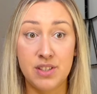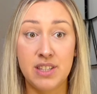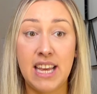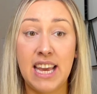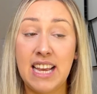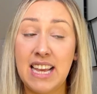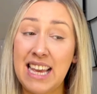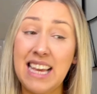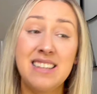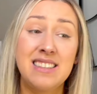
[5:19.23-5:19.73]

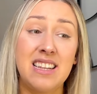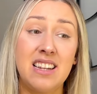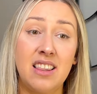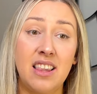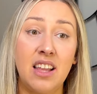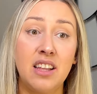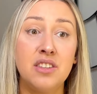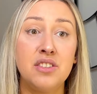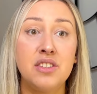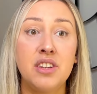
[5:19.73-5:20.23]
It is in
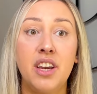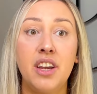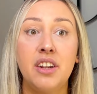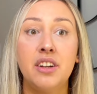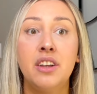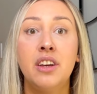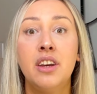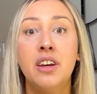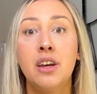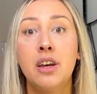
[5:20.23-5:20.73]
London.
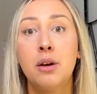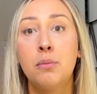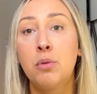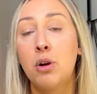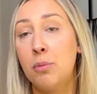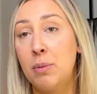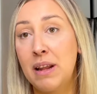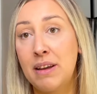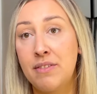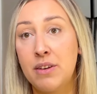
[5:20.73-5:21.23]

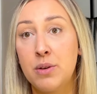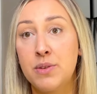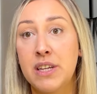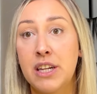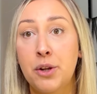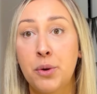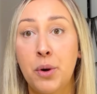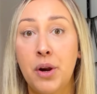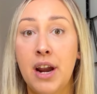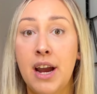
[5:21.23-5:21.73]
Probably if it was
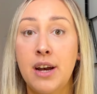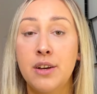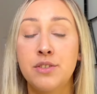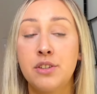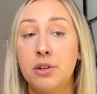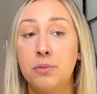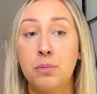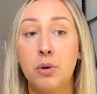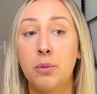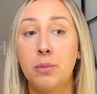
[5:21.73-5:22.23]
anywhere else, it
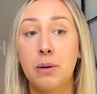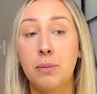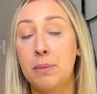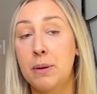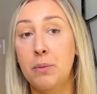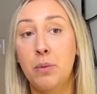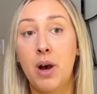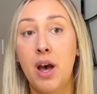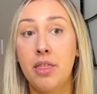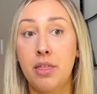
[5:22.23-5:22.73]
would probably be
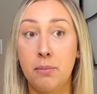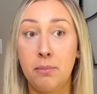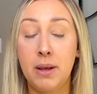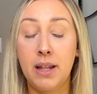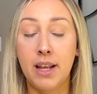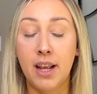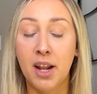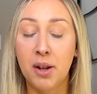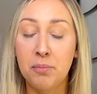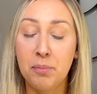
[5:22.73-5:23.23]
worth a
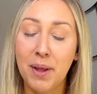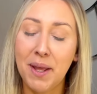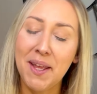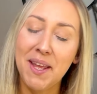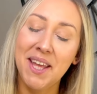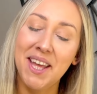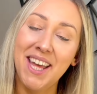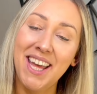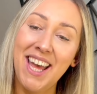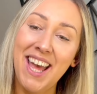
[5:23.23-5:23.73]
million,
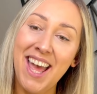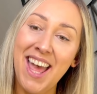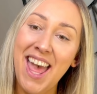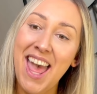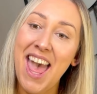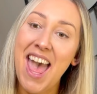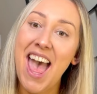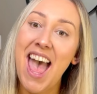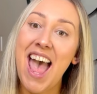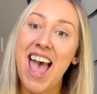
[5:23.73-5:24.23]
but
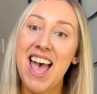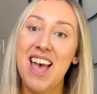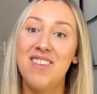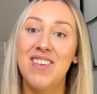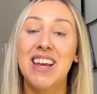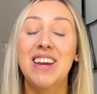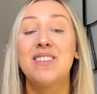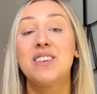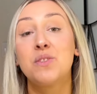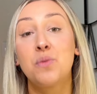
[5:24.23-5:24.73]

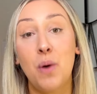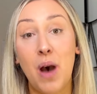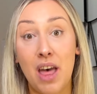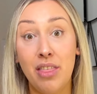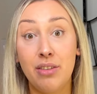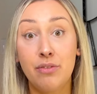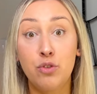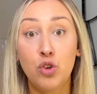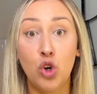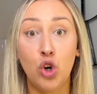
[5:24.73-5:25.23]
it was
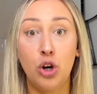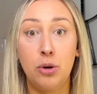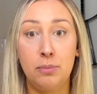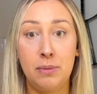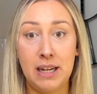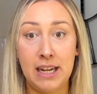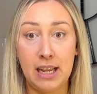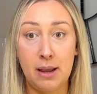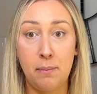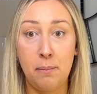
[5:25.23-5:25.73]
worth £4
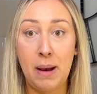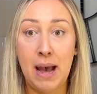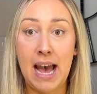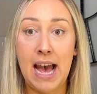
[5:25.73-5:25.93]
million.